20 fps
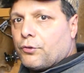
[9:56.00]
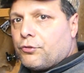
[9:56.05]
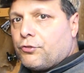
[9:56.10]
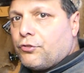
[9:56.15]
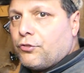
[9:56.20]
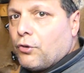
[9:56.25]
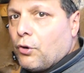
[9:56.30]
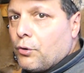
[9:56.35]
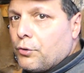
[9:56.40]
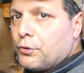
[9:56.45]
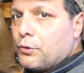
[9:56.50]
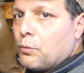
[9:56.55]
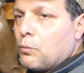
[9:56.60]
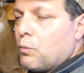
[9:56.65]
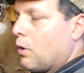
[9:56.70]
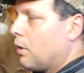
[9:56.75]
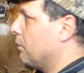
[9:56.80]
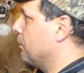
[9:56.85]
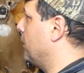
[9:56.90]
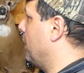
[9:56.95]
show you
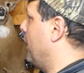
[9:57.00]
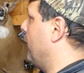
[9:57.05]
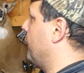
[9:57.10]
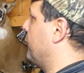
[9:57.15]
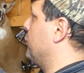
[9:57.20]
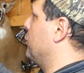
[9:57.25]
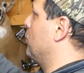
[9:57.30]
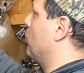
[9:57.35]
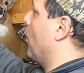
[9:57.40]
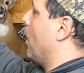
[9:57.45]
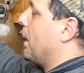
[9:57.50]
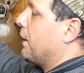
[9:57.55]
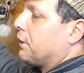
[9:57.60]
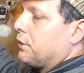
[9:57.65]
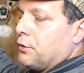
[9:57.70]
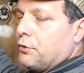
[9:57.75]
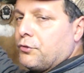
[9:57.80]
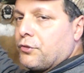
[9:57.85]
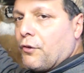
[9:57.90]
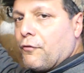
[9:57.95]
what, if you want to
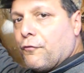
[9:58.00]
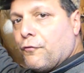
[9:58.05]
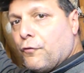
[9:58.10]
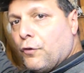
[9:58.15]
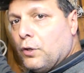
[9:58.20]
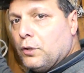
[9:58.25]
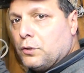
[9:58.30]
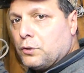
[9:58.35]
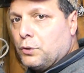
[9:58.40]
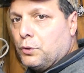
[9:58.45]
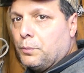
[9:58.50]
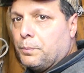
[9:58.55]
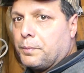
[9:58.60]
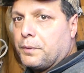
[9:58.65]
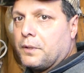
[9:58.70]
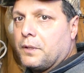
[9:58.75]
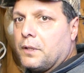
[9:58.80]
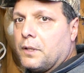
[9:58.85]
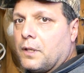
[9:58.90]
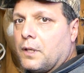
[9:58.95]
use a foot loop,
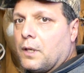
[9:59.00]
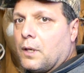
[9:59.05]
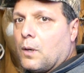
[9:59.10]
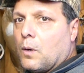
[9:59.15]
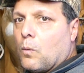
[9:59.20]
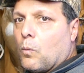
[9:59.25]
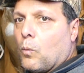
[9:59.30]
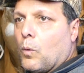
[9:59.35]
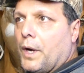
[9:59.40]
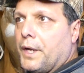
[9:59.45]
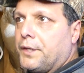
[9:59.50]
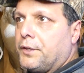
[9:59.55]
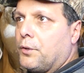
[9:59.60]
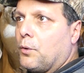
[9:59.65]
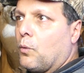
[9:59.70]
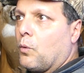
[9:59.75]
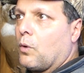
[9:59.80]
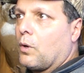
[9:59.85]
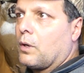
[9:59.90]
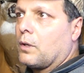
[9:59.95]
when
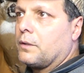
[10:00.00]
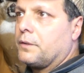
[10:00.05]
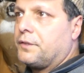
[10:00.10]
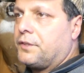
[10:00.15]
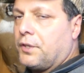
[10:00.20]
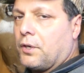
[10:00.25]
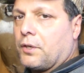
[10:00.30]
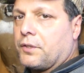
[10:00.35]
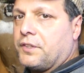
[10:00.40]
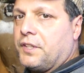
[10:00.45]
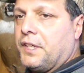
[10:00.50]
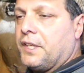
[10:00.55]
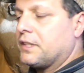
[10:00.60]
you're DRT